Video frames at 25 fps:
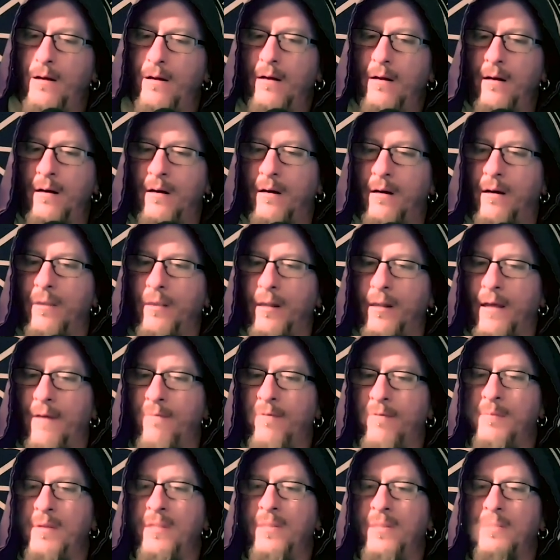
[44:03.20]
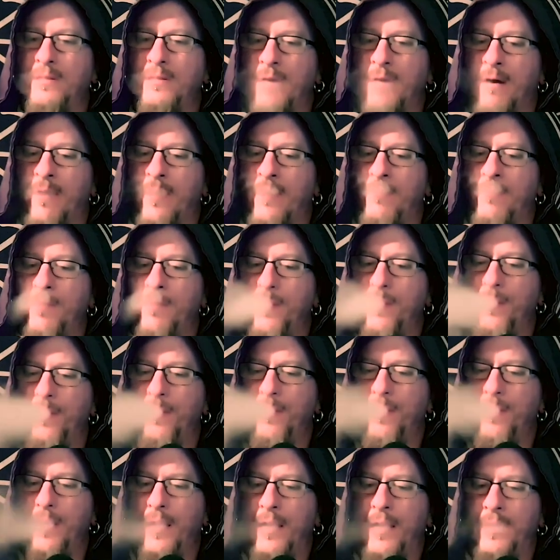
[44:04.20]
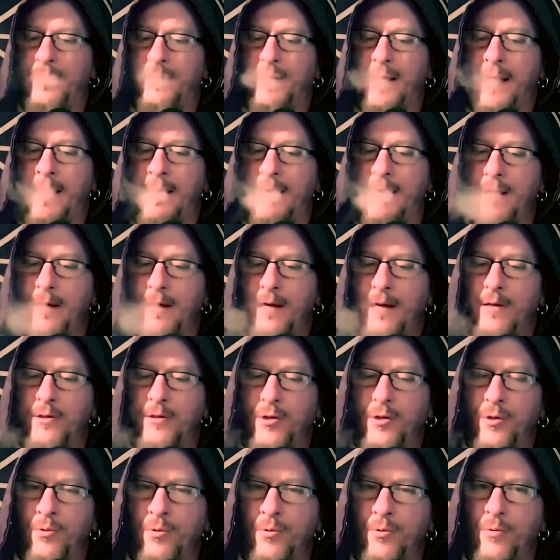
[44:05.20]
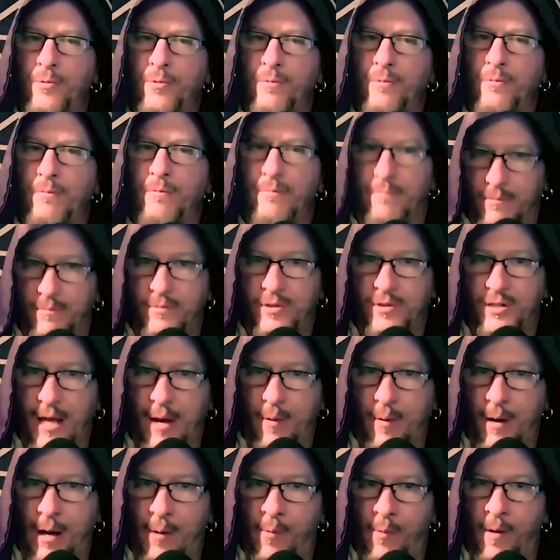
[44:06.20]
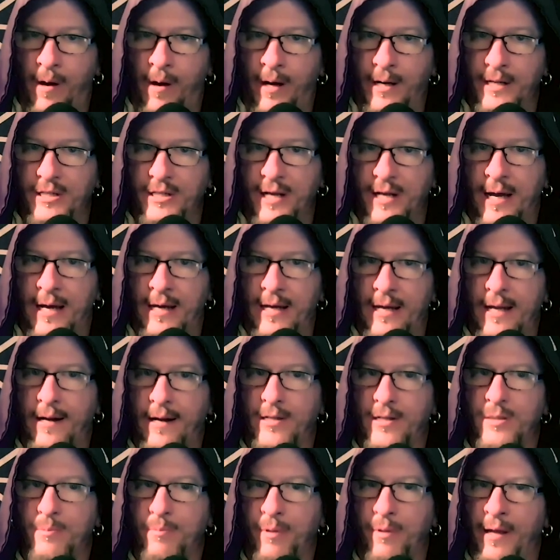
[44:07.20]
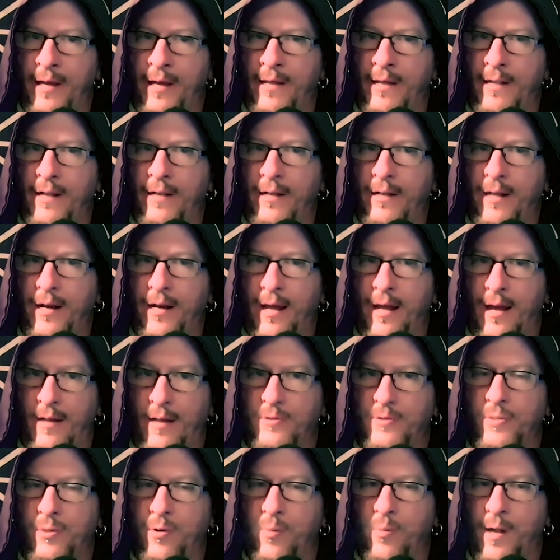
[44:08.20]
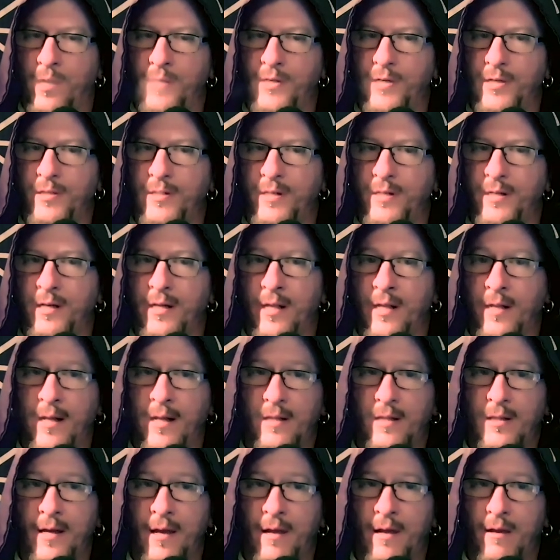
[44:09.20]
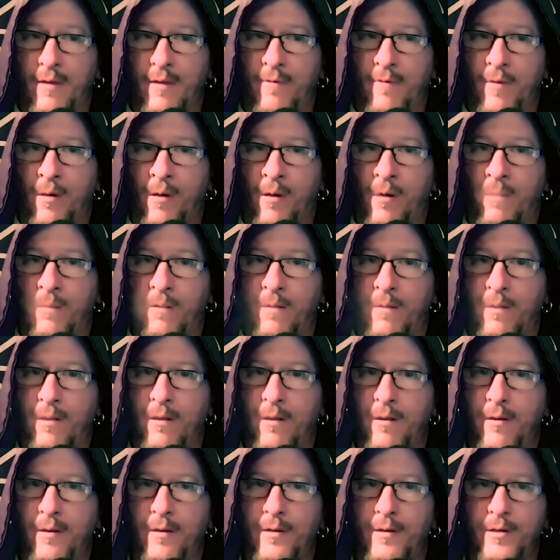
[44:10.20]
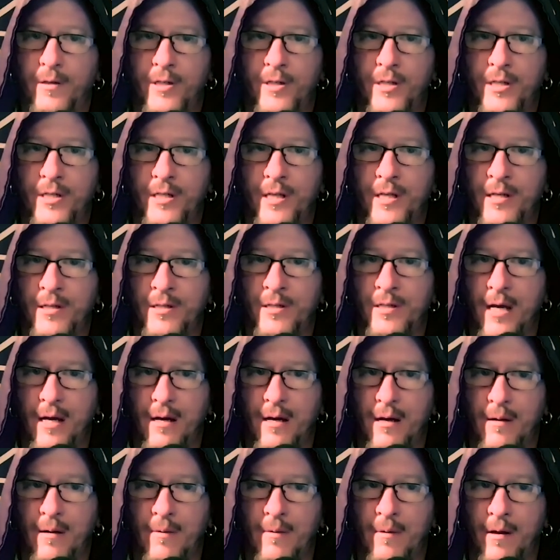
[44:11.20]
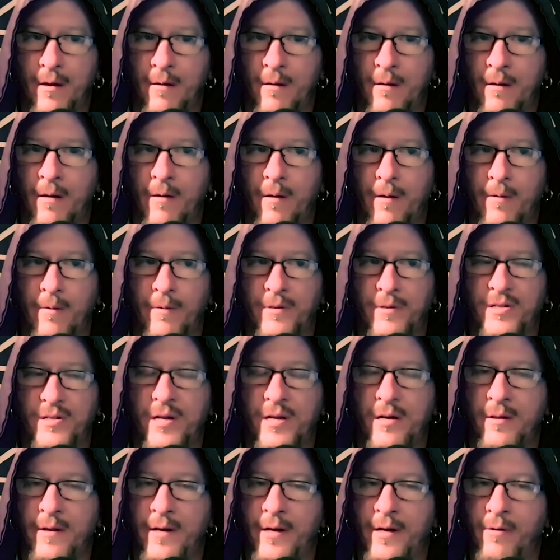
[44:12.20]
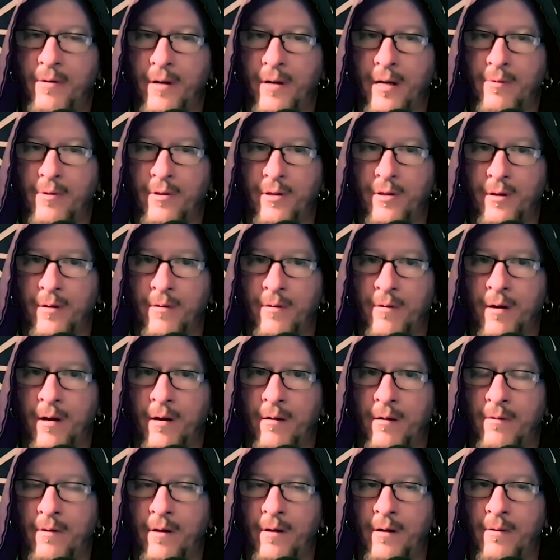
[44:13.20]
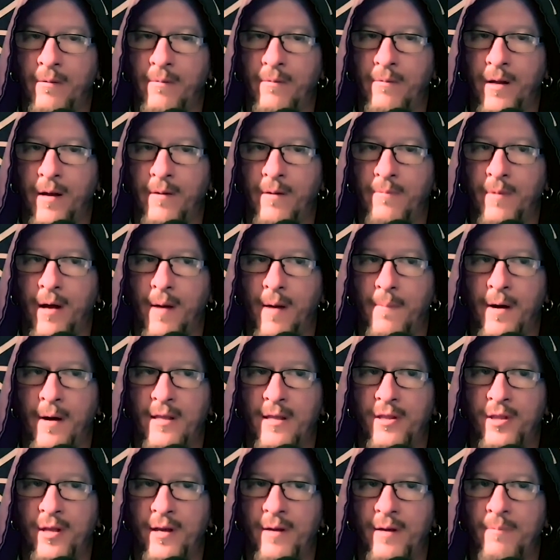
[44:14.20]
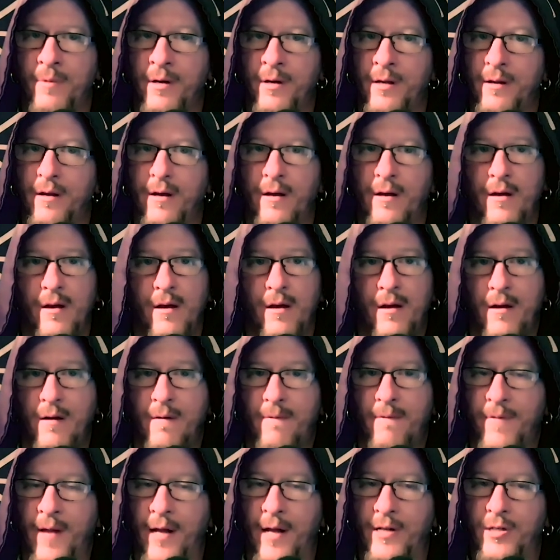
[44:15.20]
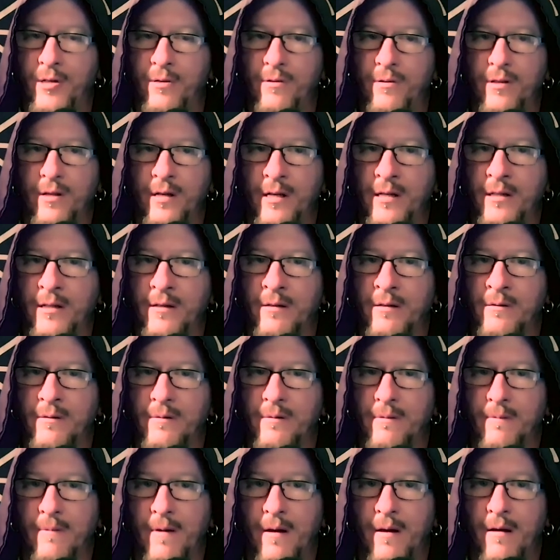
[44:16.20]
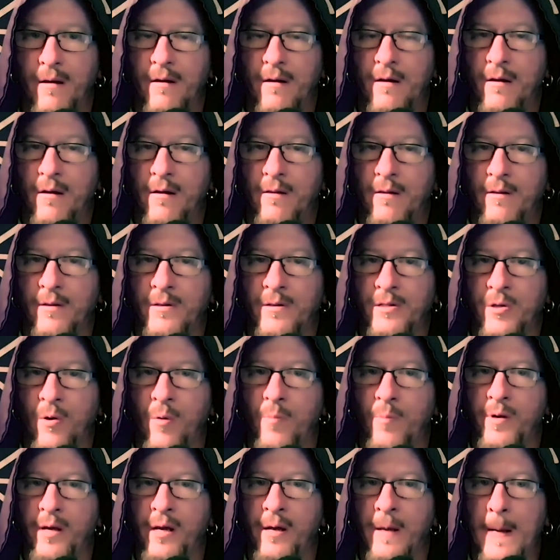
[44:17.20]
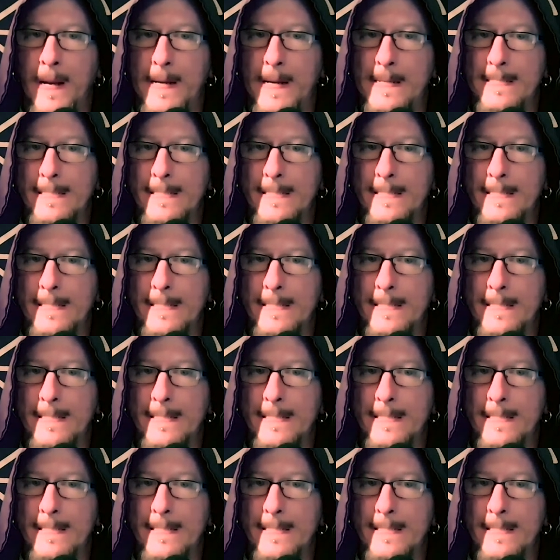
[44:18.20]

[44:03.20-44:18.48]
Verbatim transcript: uh, given me the time and day to say what I wanted to say and explain and, and answer questions. And then at the end of it all, she says, yeah, you know, I don't, I don't necessarily agree with you. And I don't, you know, not, not my thing, but that's your thing. And, and so be it.